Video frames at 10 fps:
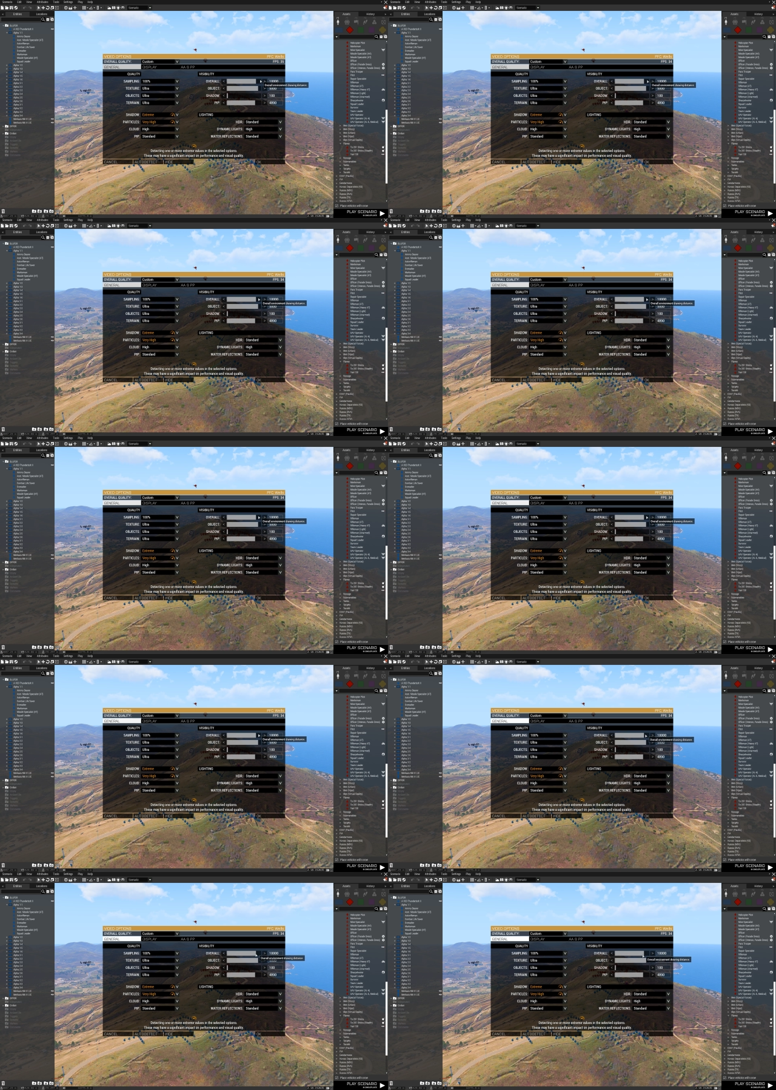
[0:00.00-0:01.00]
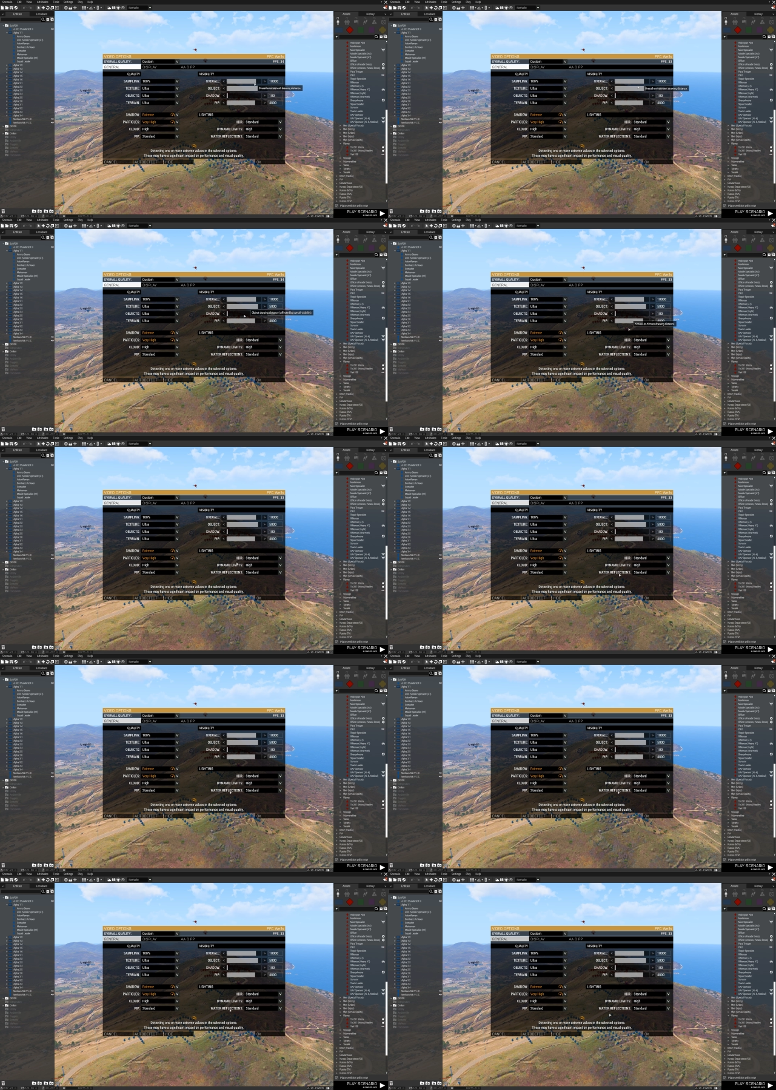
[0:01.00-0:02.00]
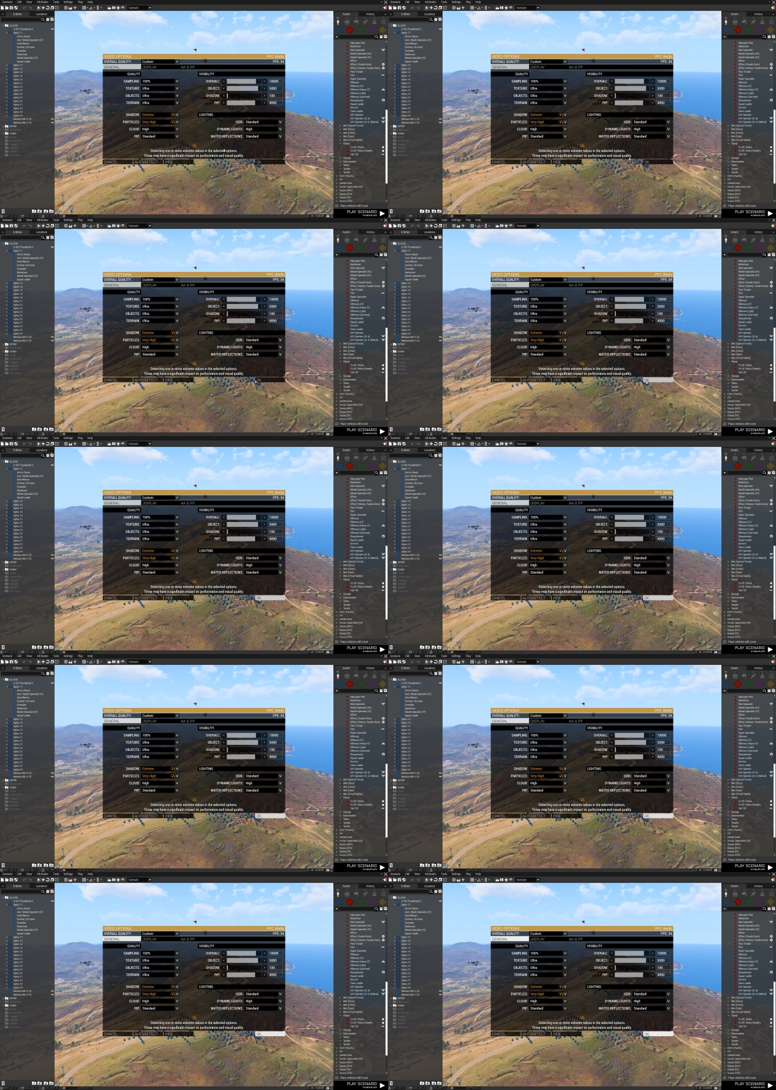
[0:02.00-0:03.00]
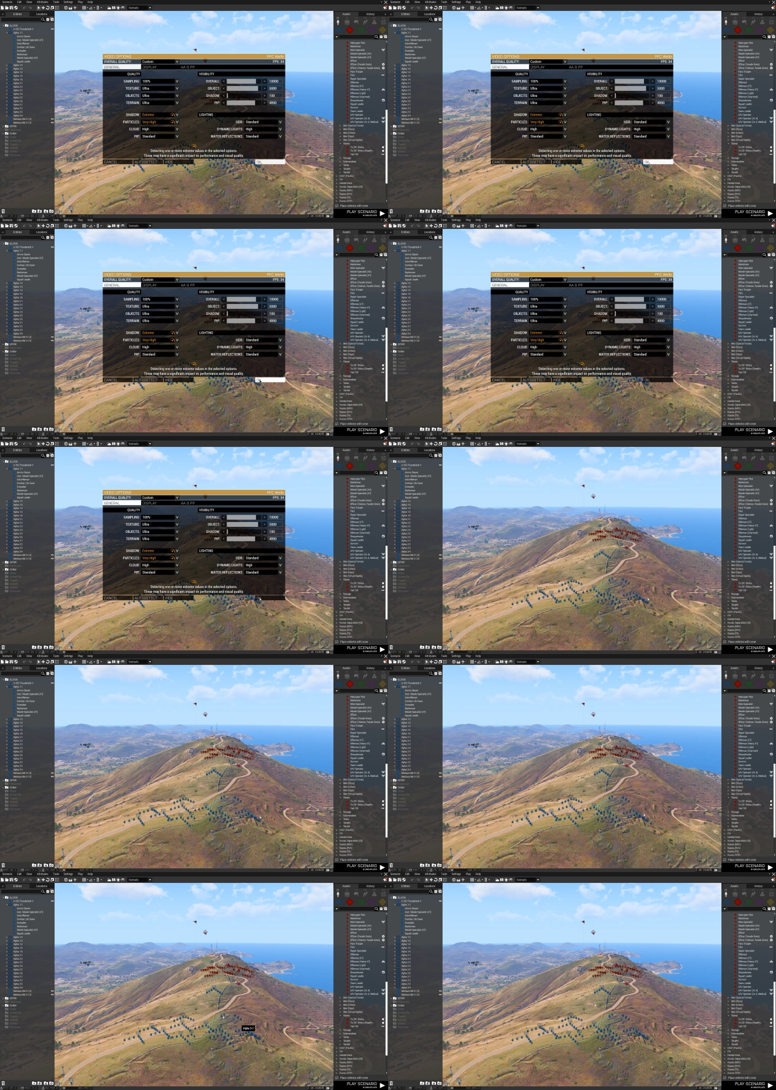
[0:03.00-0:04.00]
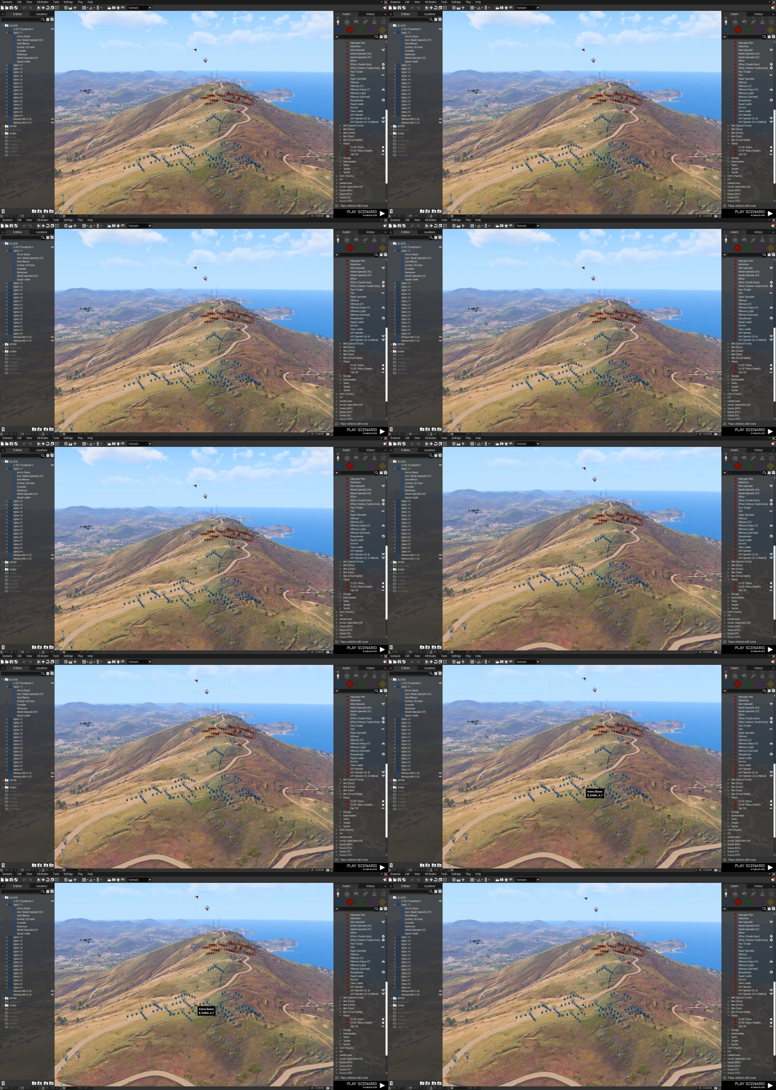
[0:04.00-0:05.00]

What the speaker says: No face is visible, so there are no lips to read.